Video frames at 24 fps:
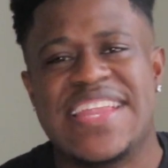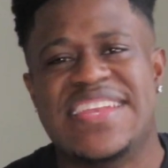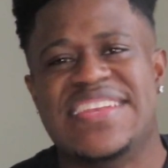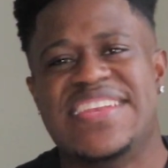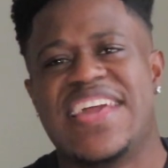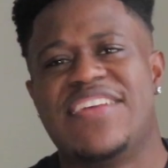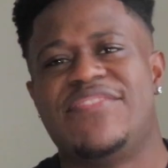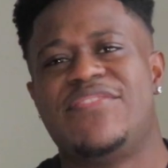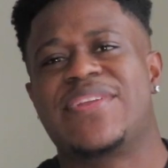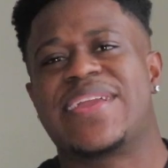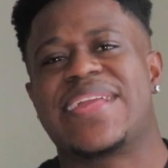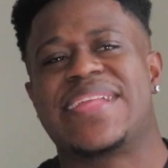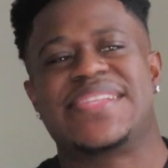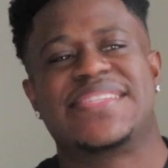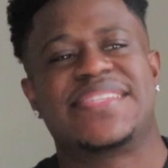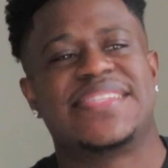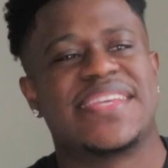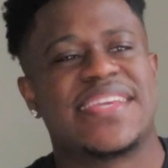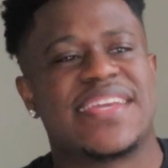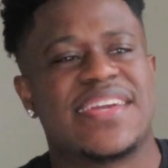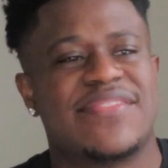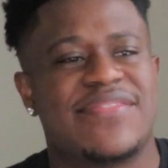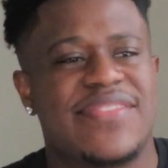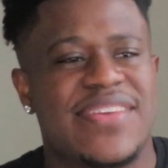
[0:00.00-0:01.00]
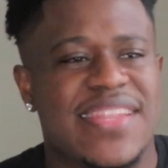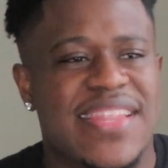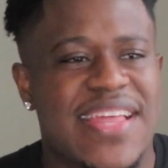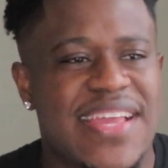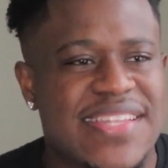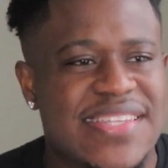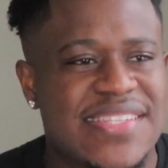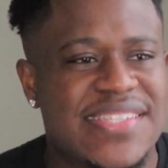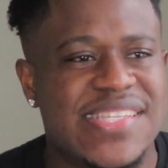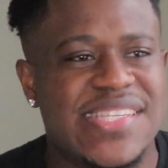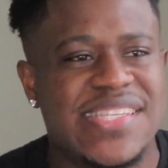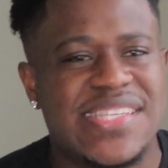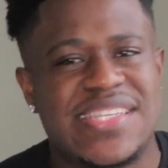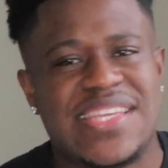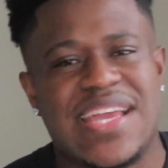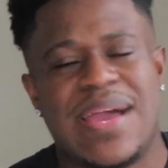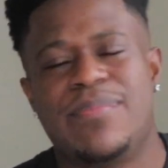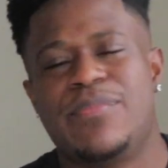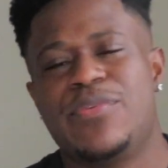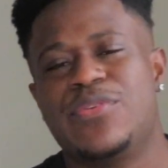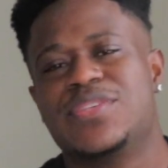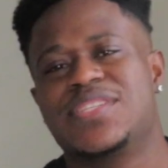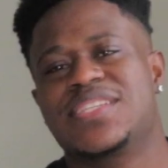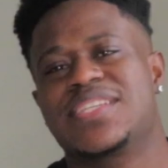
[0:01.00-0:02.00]
never get sick of it. Like, this is the type
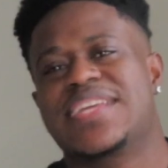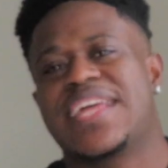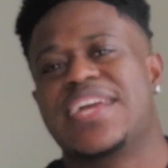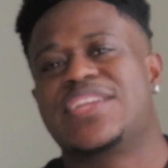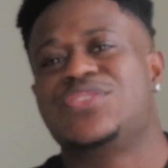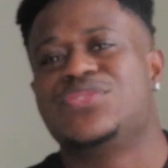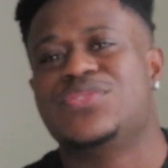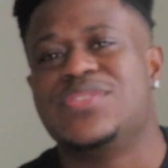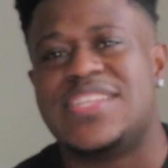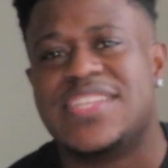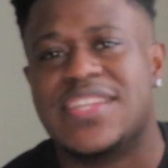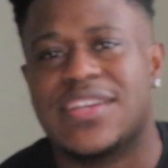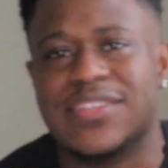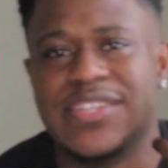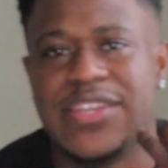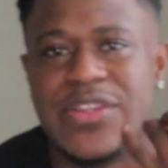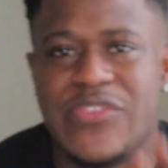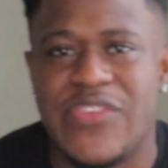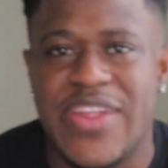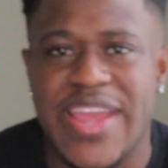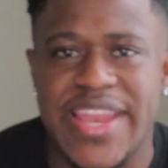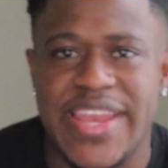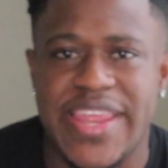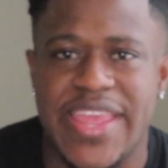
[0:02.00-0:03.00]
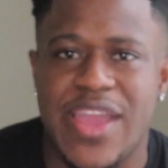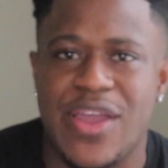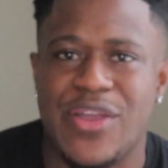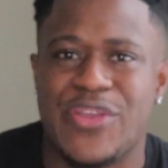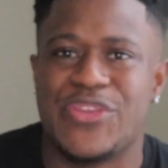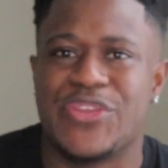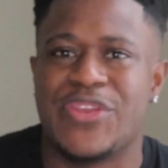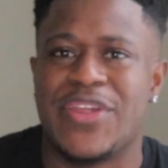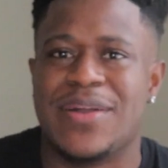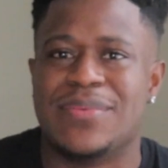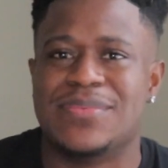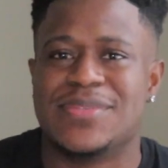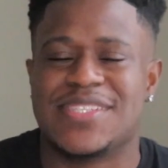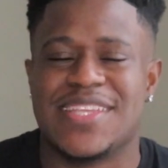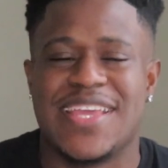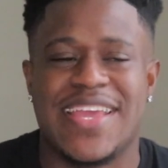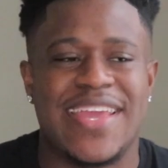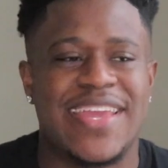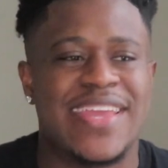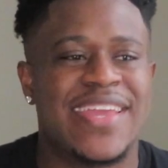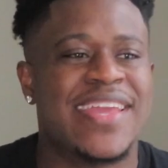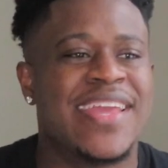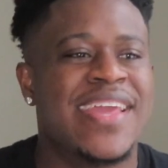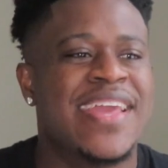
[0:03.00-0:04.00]
of music that you need on the radio, you know what I'm
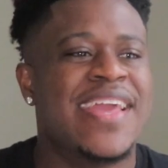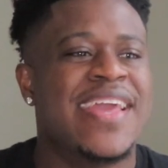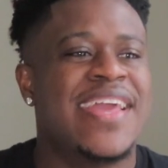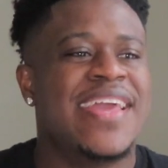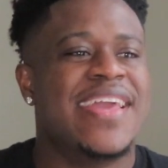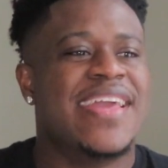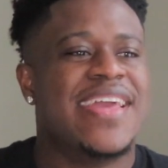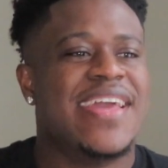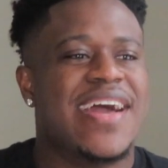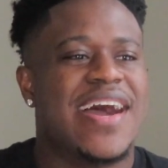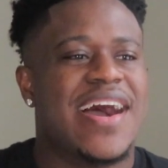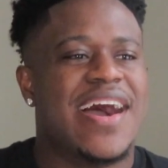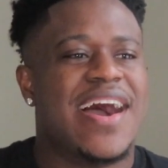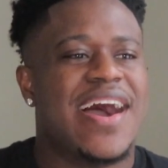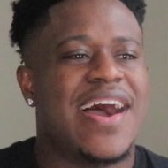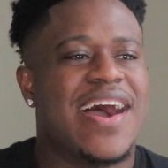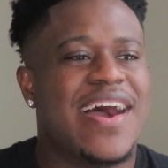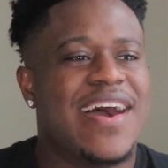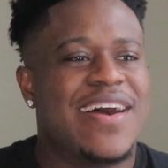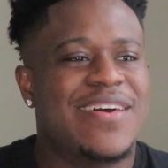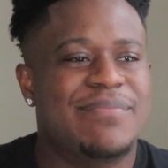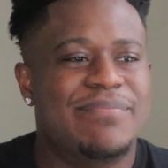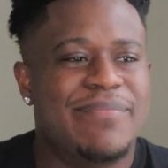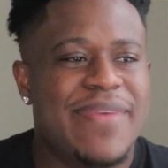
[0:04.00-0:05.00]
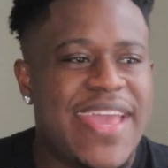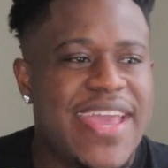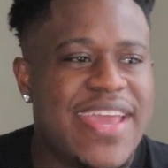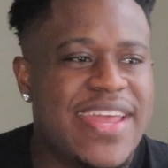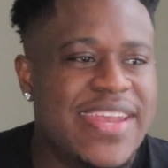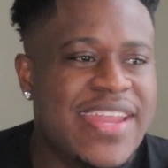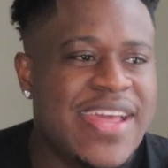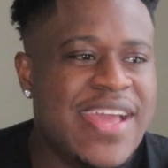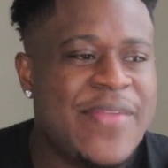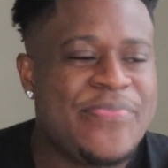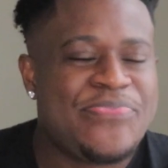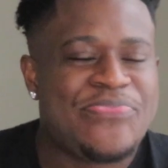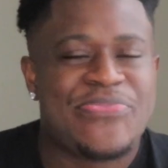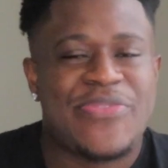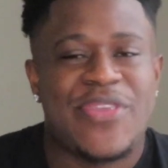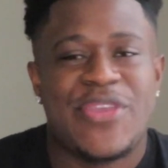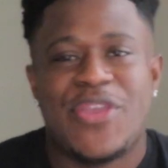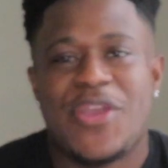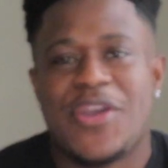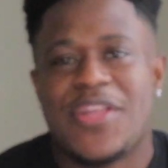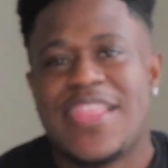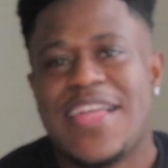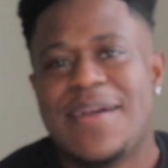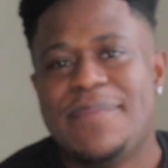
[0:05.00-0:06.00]
saying? Man.
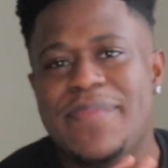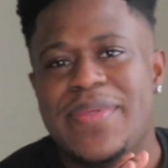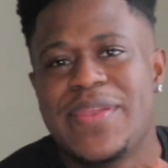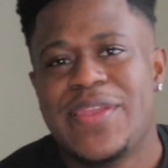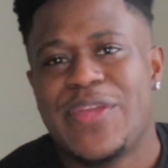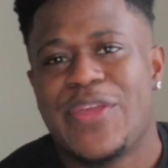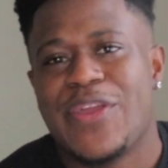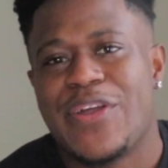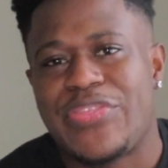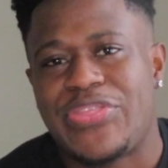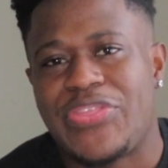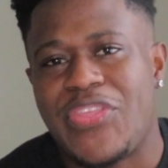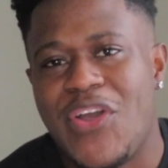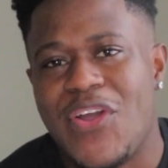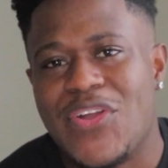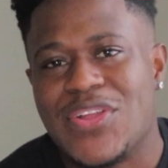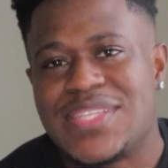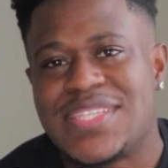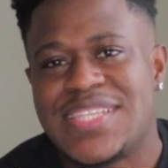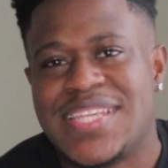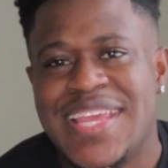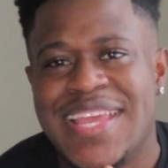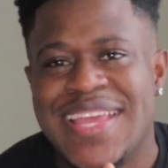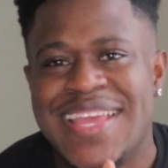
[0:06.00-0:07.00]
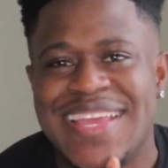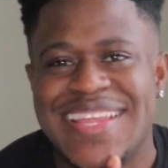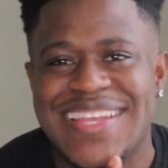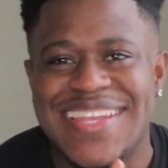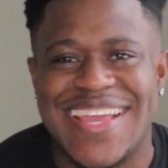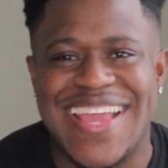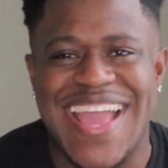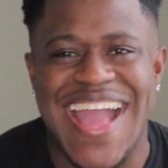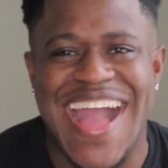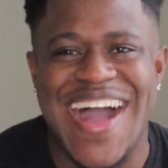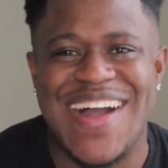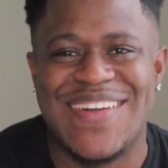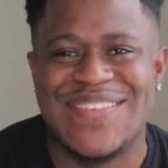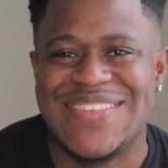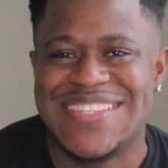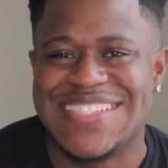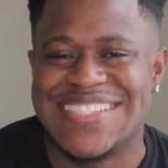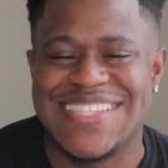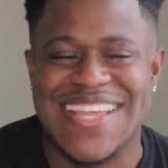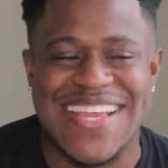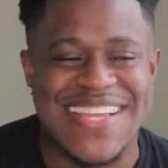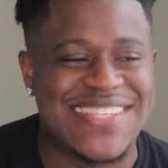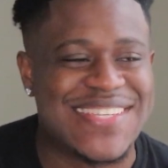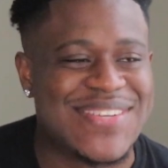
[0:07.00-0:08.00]
Y'all let me know your thoughts in the comment
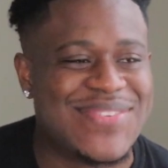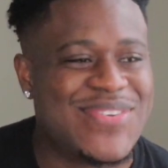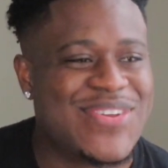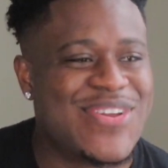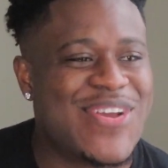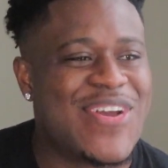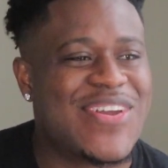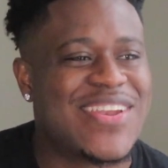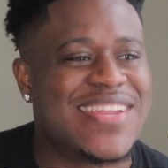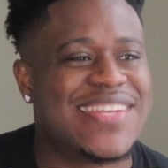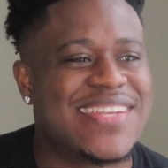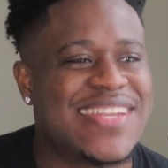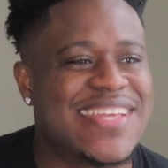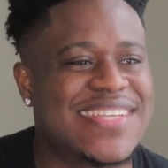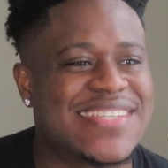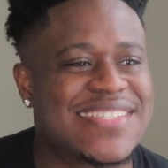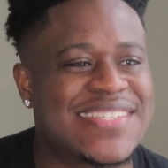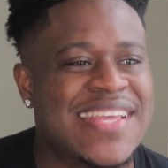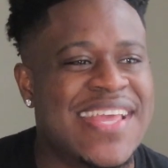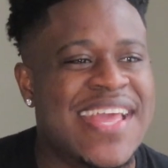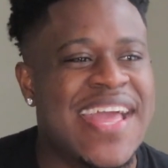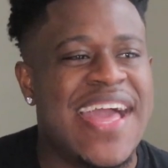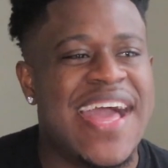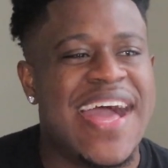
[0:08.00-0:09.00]
section regarding this.